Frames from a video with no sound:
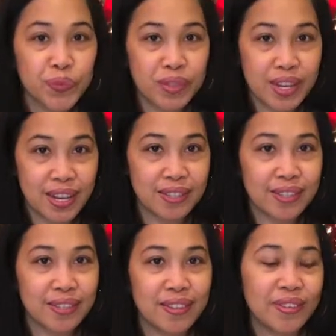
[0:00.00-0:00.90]

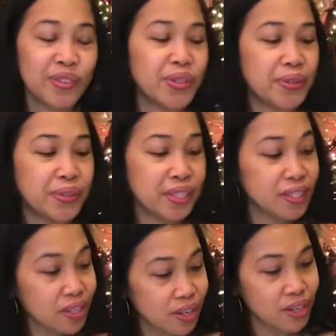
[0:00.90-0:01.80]
taste. So this
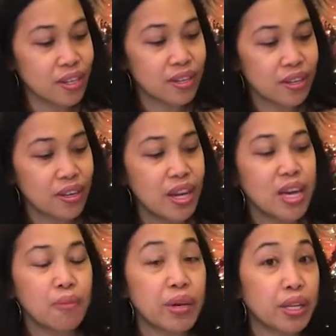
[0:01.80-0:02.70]
is good.
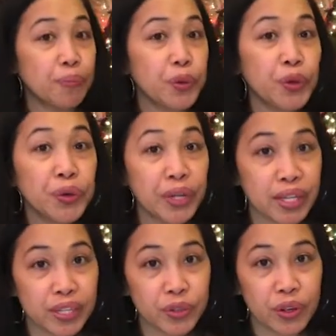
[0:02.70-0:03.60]
But if you
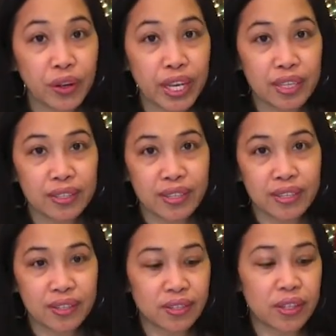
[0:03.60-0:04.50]
really don't like
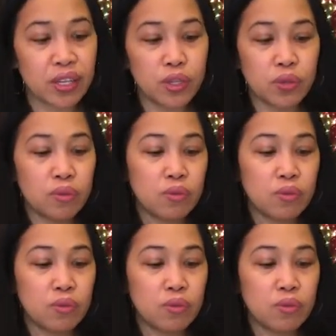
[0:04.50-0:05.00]
this, like